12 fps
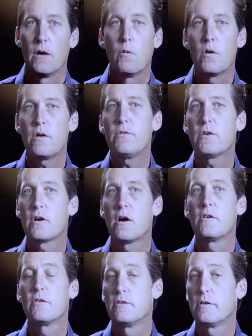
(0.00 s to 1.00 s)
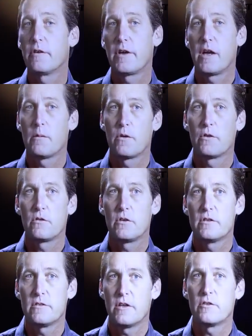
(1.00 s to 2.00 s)
What if your car's interior cameras
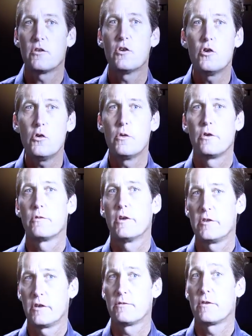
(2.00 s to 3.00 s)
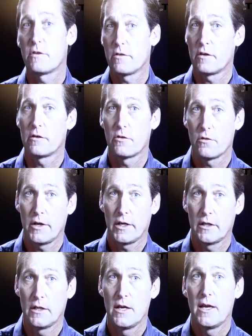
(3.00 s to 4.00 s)
could sense who is reaching for the center
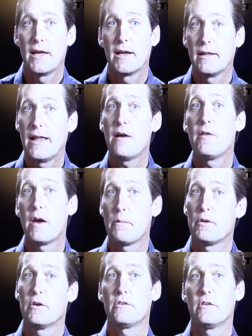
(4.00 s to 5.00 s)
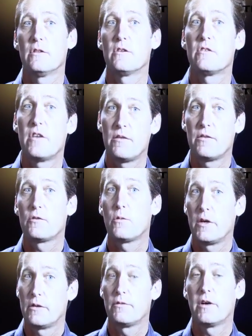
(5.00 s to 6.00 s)
screen and allow that person the safest
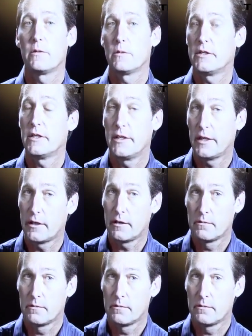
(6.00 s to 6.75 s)
way to find what they need?